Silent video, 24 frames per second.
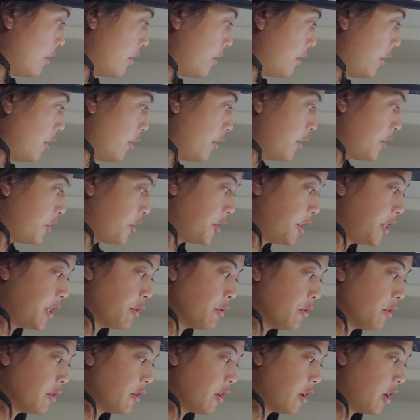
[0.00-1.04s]
turn the
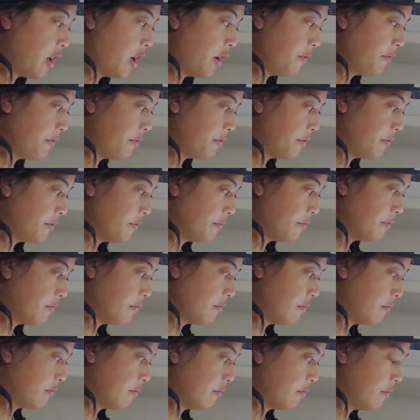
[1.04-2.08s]
steerer off,
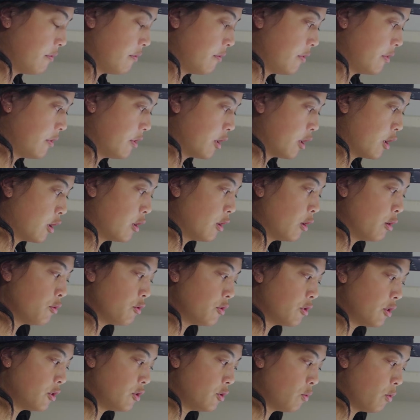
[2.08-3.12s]

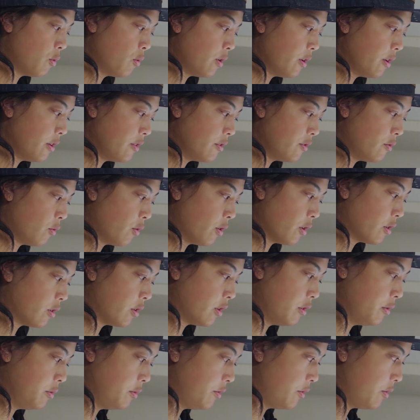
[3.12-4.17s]
close the door
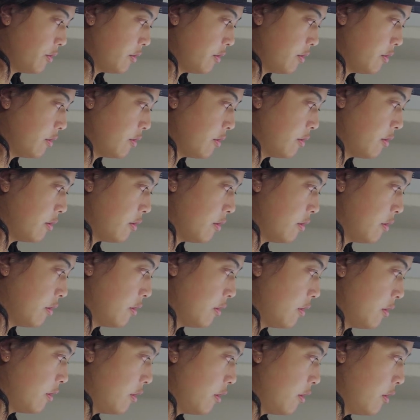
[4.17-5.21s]
closed,
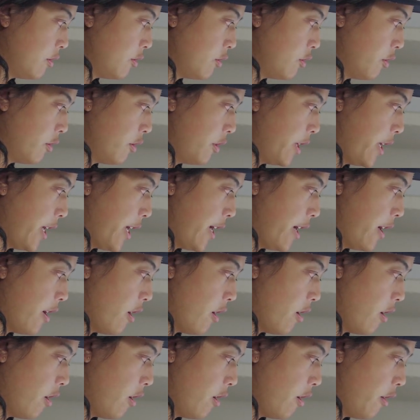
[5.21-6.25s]
turn the
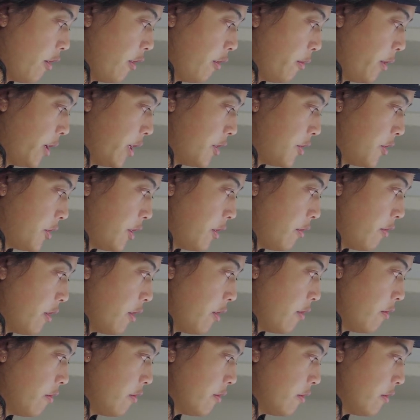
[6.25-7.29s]
air all the way to
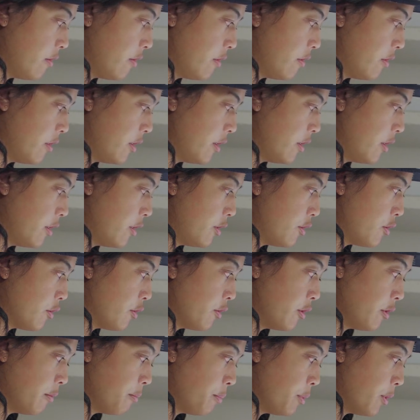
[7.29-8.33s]
0,
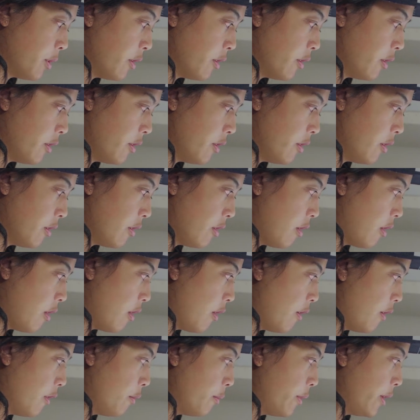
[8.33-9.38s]
turn the burner
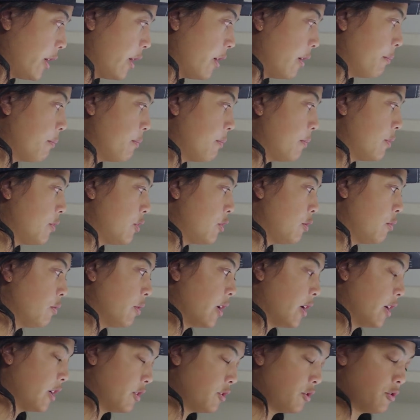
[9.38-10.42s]
all the way up to
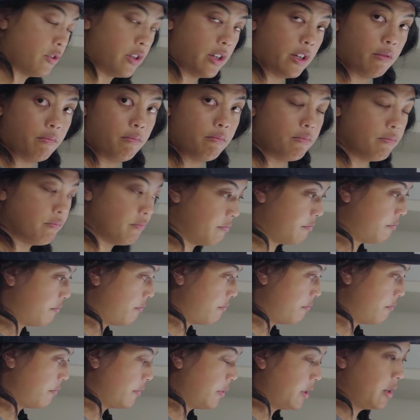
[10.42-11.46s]
100.
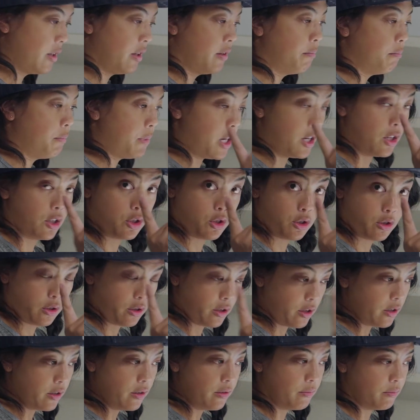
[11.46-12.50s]
Make
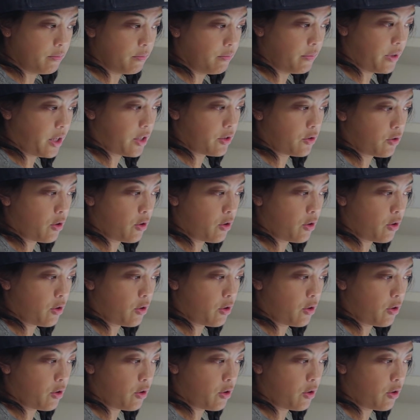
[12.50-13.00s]
sure, as